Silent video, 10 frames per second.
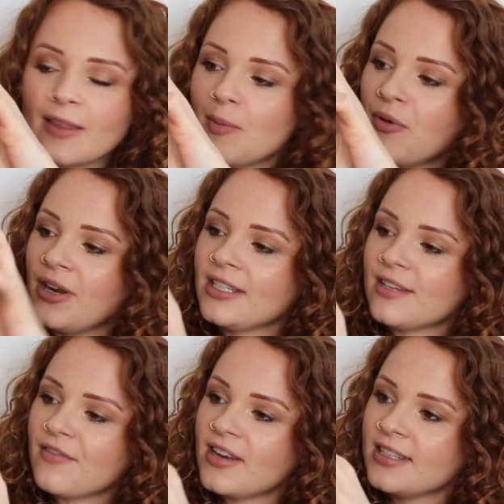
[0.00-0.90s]
they're pretty
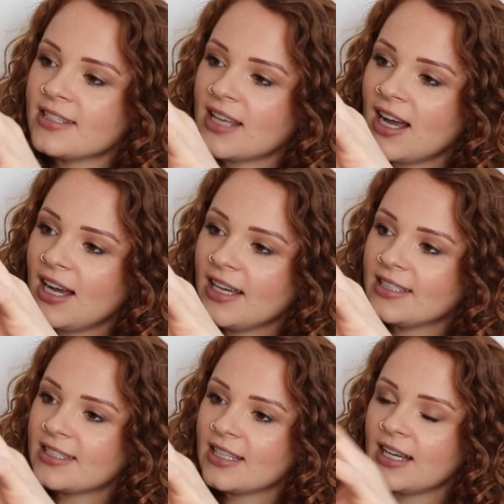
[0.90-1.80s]
different in
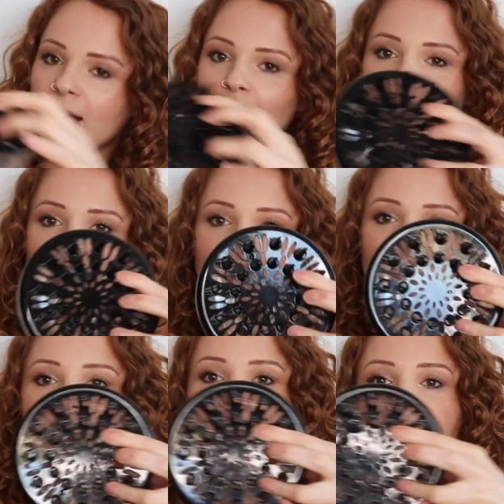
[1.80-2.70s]
size. I
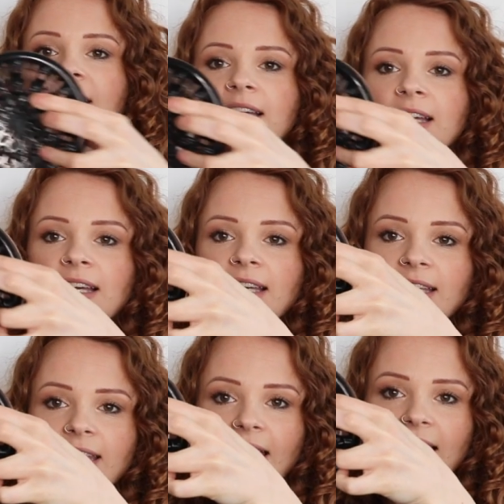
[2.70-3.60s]
mean,
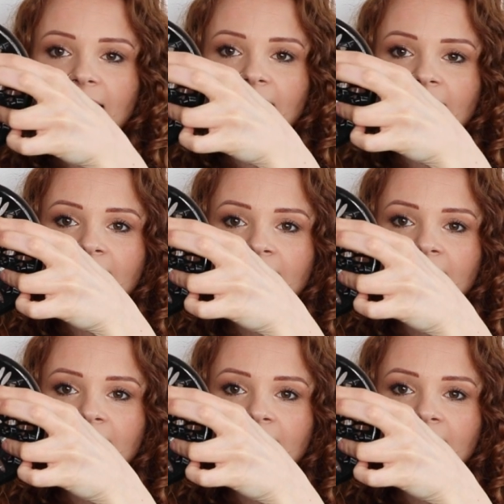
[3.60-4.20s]
yeah.